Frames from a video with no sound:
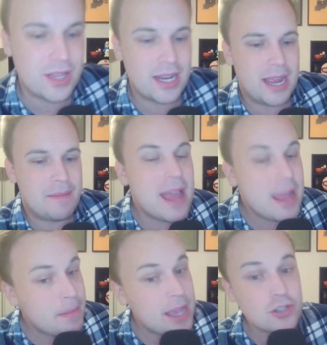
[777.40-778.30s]
the night. Matt,
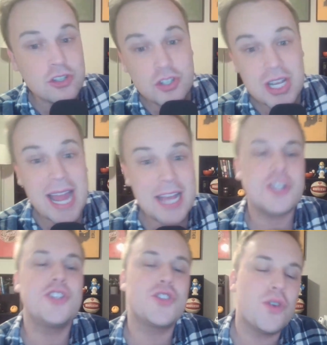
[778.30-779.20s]
Pacers did
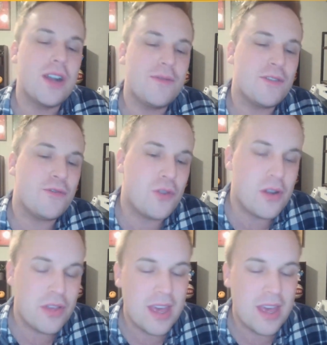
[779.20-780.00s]
actually score enough in the fourth